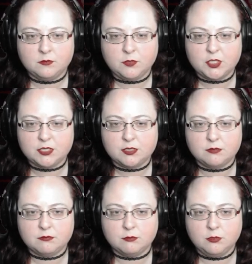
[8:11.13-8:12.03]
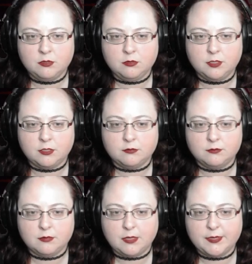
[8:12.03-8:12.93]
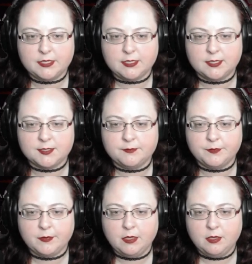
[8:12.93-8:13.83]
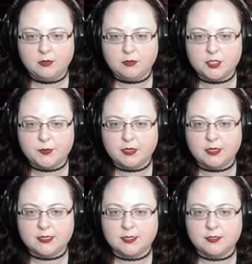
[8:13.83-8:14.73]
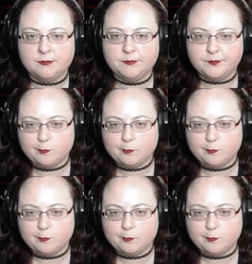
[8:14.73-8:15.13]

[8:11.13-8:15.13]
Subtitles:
We'll just... Oh, no. I meant to hit custom. We'll just put it as custom.